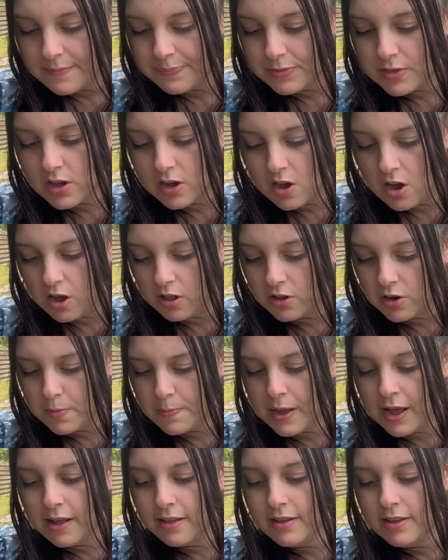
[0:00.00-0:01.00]
The color
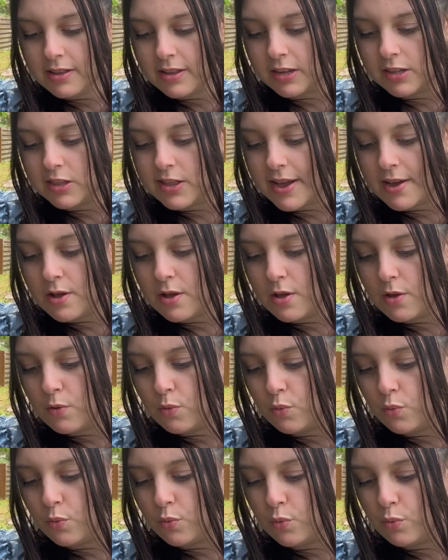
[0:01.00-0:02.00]
palette, like that
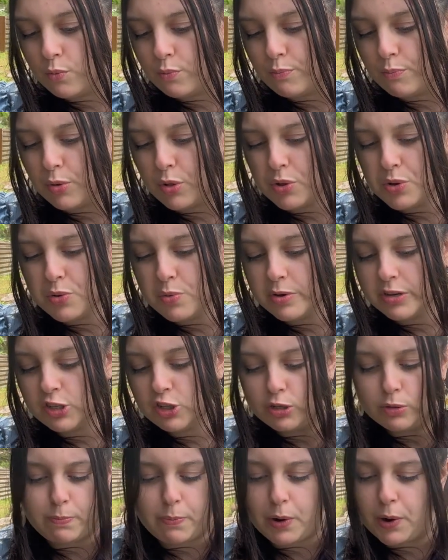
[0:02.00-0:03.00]

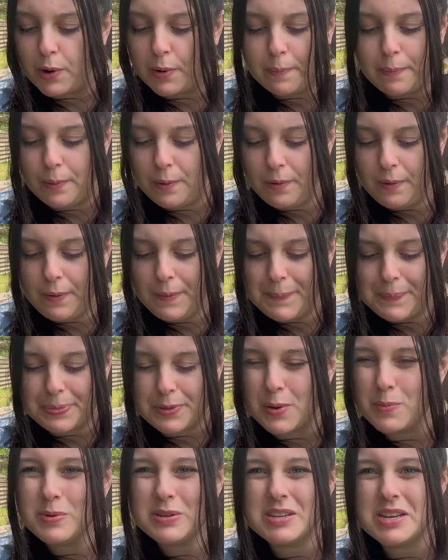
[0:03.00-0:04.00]
bluish purple,
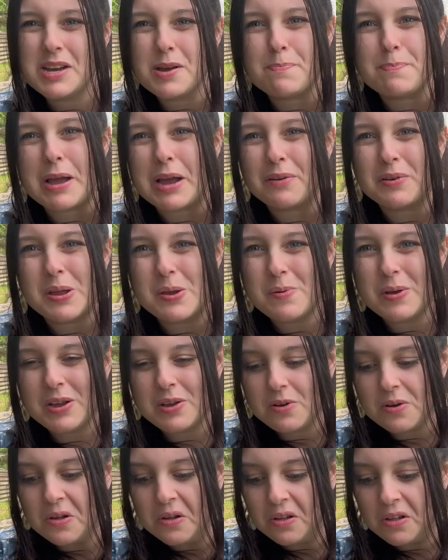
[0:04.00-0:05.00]
almost like a
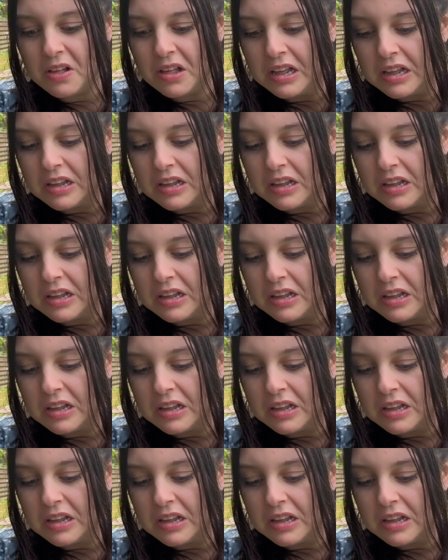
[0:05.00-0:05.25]
periwinkle,